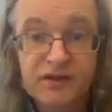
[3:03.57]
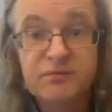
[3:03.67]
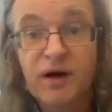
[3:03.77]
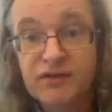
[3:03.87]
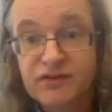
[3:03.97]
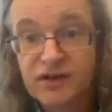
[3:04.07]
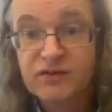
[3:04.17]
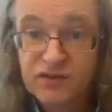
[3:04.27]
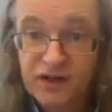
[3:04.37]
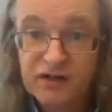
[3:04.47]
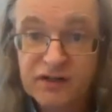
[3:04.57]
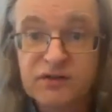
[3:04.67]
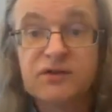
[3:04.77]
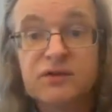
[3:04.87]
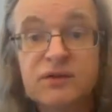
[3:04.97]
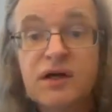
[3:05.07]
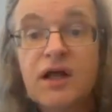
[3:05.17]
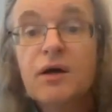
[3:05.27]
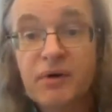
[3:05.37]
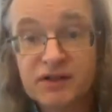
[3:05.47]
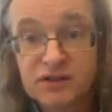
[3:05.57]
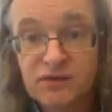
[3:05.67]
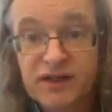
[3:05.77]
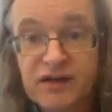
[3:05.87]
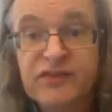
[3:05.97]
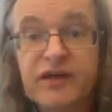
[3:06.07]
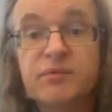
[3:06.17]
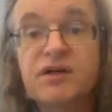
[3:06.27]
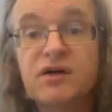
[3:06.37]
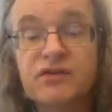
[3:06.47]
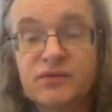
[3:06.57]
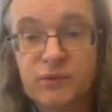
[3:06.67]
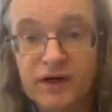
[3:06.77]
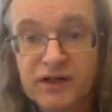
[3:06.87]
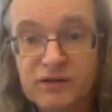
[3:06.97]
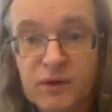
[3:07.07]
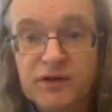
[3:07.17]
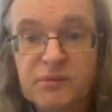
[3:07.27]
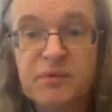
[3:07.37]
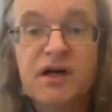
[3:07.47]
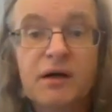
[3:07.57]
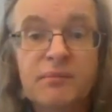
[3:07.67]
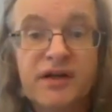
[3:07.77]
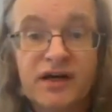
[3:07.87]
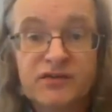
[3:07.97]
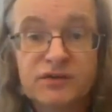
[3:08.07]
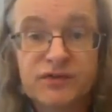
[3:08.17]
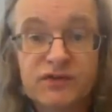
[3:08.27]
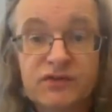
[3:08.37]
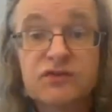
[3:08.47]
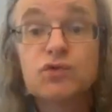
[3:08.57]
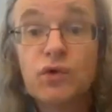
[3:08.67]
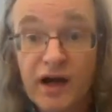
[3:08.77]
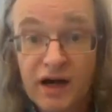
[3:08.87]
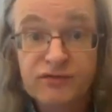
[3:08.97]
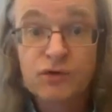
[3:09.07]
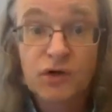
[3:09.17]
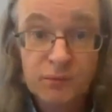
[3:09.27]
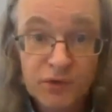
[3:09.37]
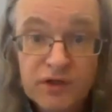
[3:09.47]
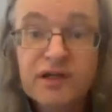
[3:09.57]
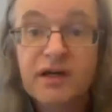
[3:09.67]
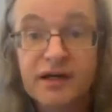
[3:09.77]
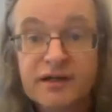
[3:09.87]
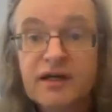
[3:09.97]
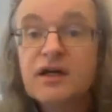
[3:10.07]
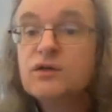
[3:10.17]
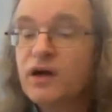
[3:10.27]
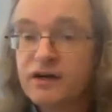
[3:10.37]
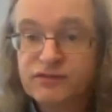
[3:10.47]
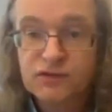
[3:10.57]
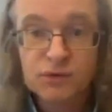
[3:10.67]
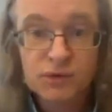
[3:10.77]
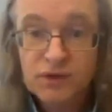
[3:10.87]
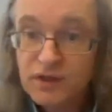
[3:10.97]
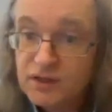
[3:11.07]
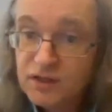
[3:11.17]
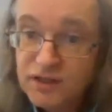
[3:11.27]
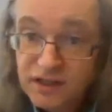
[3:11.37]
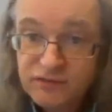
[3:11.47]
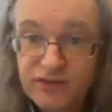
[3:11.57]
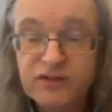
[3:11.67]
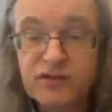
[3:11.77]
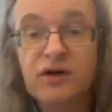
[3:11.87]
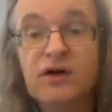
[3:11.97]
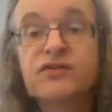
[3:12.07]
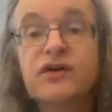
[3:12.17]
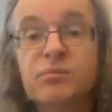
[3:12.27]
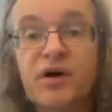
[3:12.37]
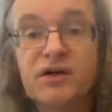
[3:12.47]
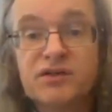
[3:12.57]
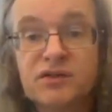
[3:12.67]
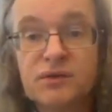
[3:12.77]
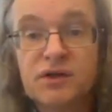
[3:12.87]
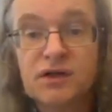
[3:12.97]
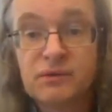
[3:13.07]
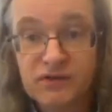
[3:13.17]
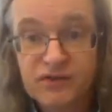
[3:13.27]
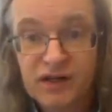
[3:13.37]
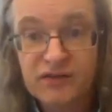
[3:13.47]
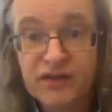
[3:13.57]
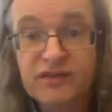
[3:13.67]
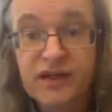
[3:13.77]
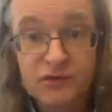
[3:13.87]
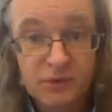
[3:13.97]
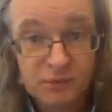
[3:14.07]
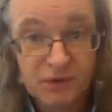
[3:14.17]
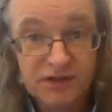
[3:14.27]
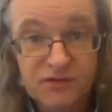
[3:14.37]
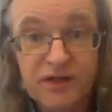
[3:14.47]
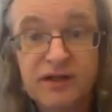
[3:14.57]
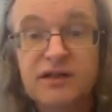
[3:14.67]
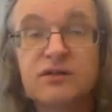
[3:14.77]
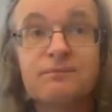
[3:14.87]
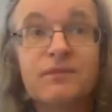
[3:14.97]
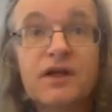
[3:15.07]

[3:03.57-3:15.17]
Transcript: It might sound scary to you, but you will get there because when you want to become an astrophysicist, you have to communicate. You have to give the talks about your results. And that's what we are training you.